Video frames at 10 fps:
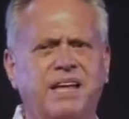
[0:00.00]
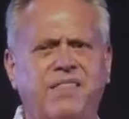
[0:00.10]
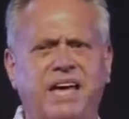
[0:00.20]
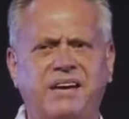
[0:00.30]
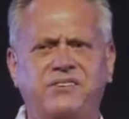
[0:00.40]

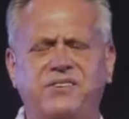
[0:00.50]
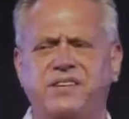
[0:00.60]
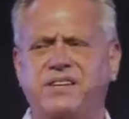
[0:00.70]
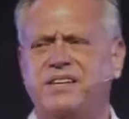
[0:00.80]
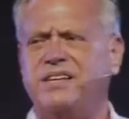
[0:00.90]
that
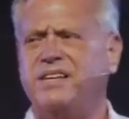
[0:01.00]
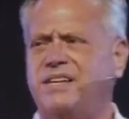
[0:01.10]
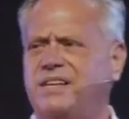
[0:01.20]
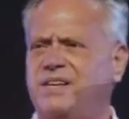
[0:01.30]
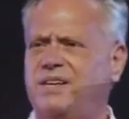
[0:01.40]

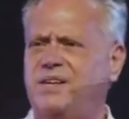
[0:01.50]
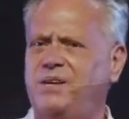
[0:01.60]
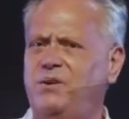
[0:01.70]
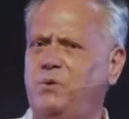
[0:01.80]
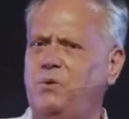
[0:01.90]

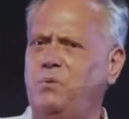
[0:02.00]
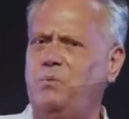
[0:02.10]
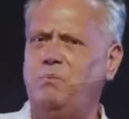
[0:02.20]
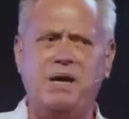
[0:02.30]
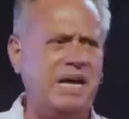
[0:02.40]
you
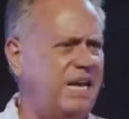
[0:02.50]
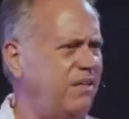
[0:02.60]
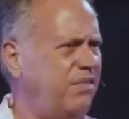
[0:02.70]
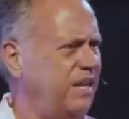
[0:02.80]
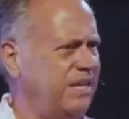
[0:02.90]
may hear
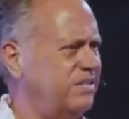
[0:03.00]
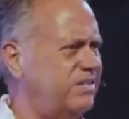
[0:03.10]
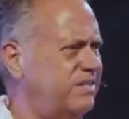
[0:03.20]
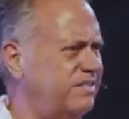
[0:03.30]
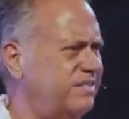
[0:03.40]

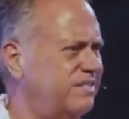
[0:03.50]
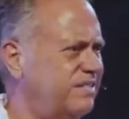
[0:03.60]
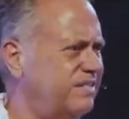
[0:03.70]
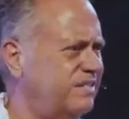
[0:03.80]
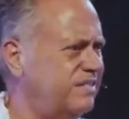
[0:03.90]
things.
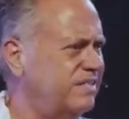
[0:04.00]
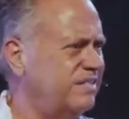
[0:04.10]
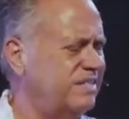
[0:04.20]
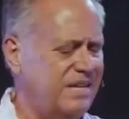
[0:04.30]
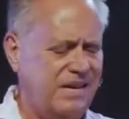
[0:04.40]

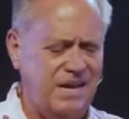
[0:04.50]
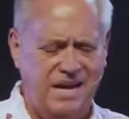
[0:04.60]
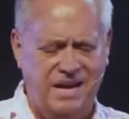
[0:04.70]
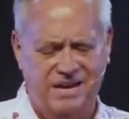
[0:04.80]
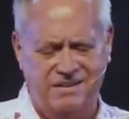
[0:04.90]

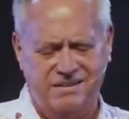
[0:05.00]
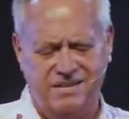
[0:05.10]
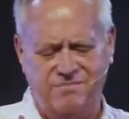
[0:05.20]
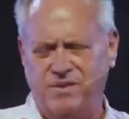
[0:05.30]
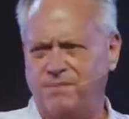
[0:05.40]
And,
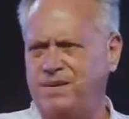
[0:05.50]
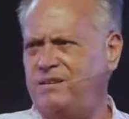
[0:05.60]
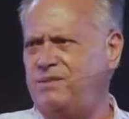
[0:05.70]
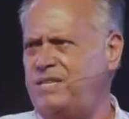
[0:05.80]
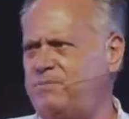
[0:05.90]

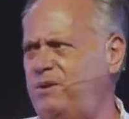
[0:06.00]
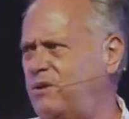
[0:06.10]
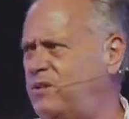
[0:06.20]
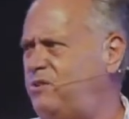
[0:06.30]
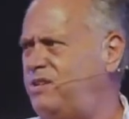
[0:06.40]
let's be
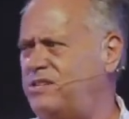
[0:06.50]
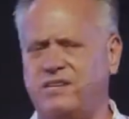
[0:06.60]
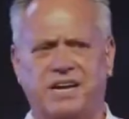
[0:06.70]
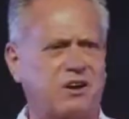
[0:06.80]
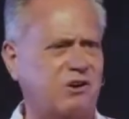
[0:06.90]
honest, who
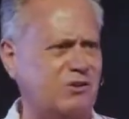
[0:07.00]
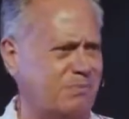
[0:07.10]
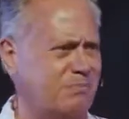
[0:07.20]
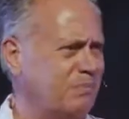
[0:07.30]
doesn't like gossip?